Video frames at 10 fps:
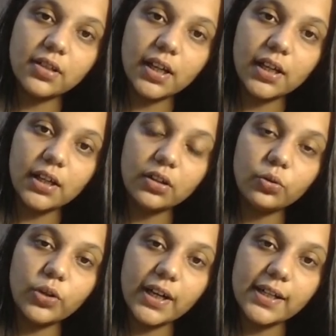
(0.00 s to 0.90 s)
and
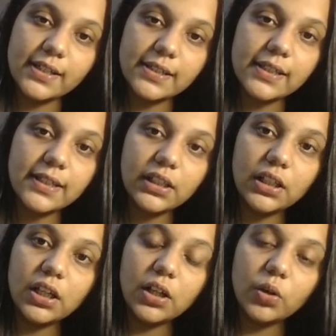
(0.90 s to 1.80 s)
chloride is Cl,
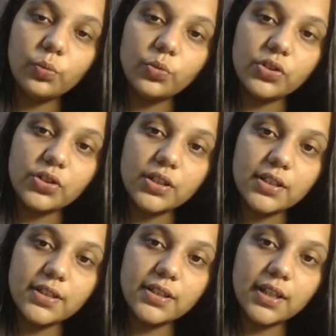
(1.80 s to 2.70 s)
which
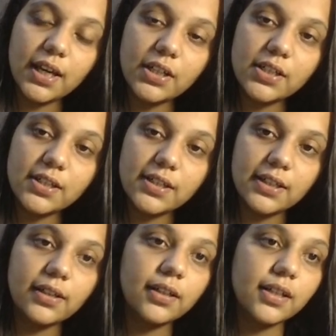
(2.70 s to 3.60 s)
is
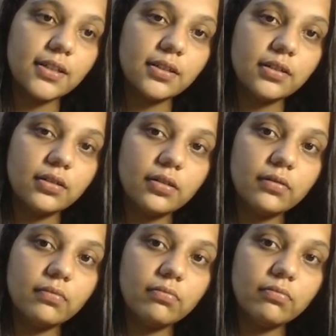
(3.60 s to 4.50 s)
AgCl is a
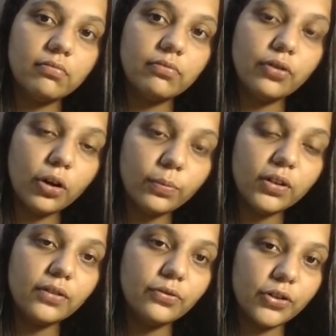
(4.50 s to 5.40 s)

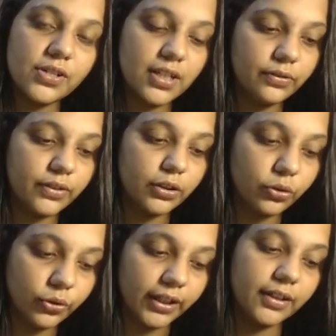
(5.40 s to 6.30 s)
formula for silver
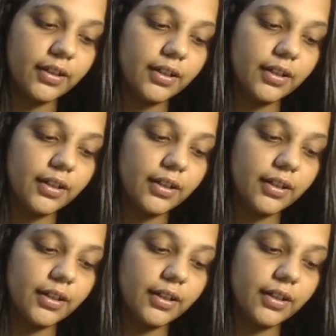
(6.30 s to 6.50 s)
chloride.